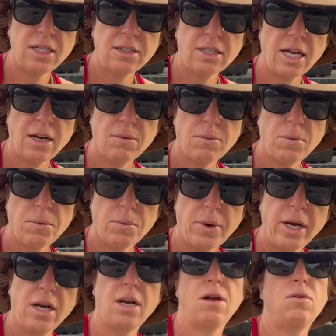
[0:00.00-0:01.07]
that
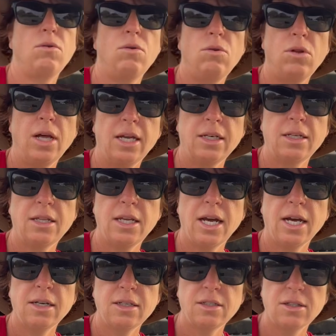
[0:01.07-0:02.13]
went all under the
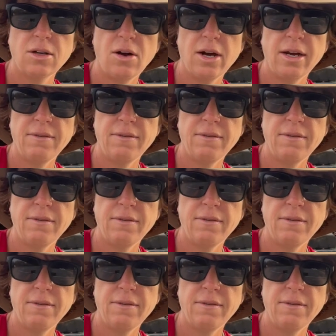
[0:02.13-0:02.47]
underside of